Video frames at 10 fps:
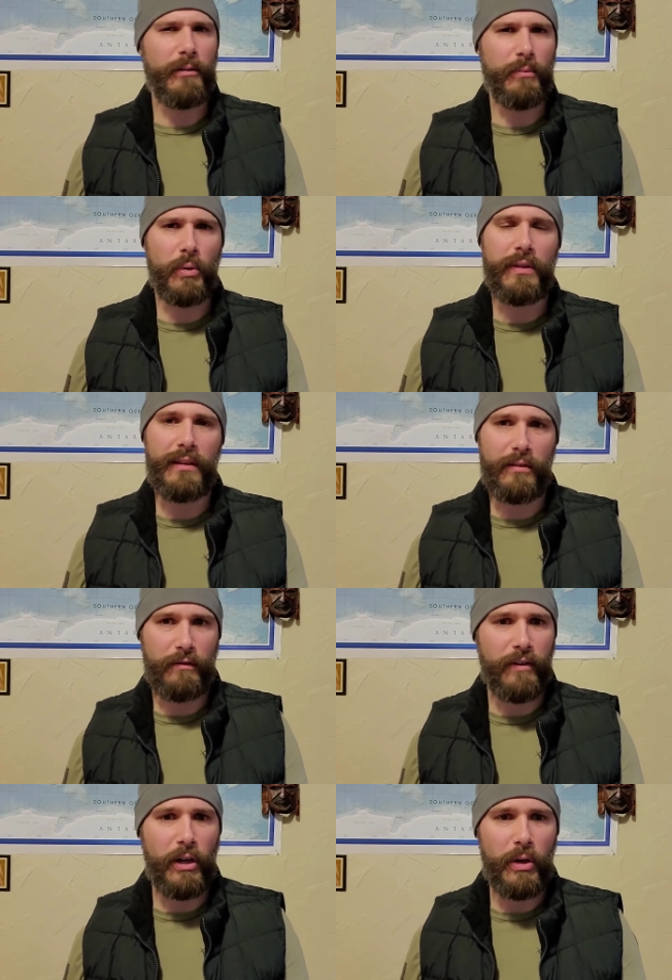and more things are to
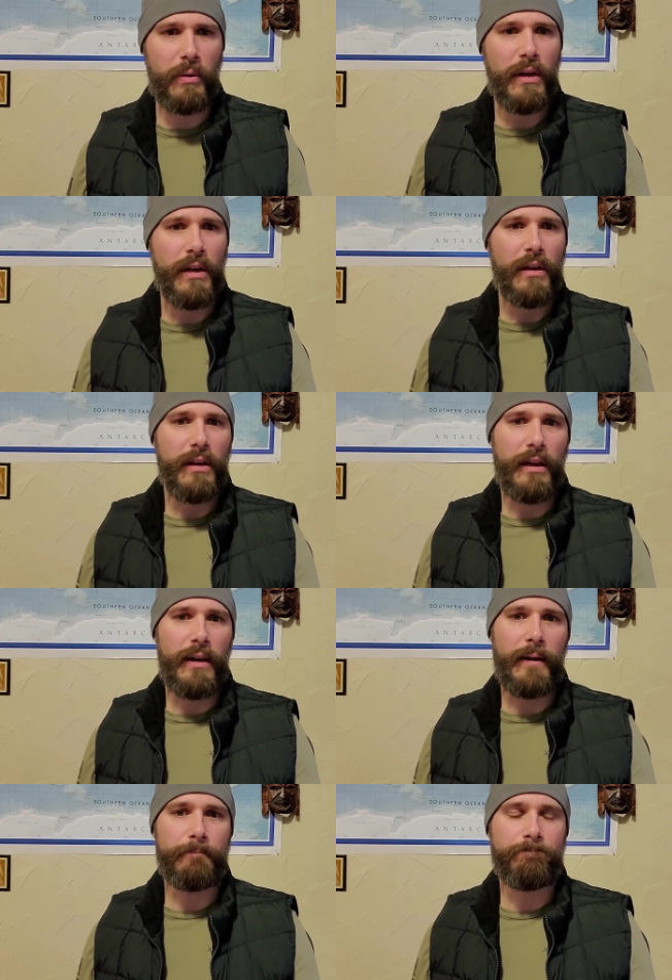follow.
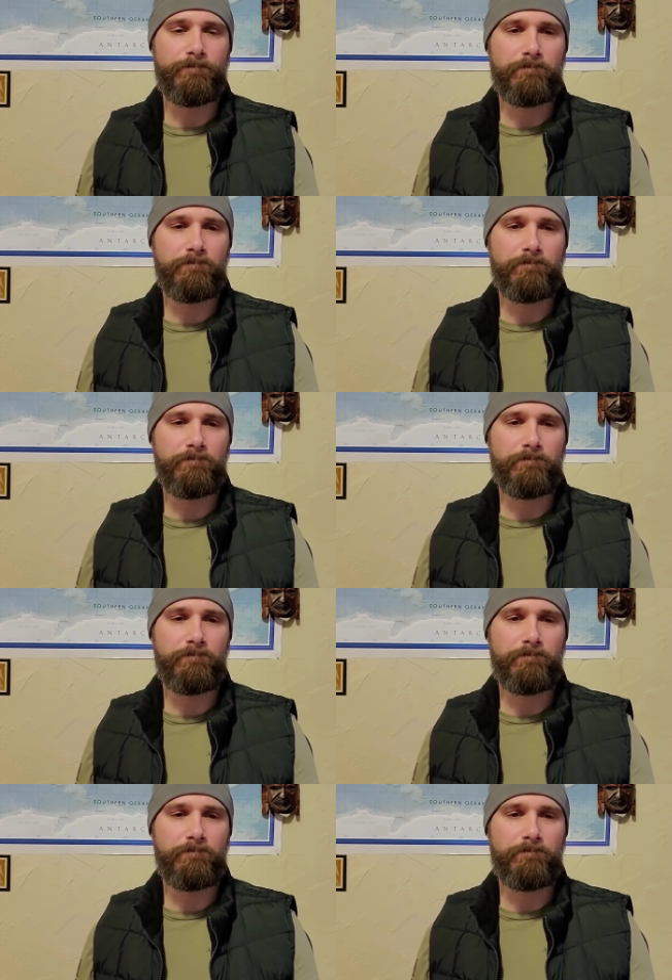Um,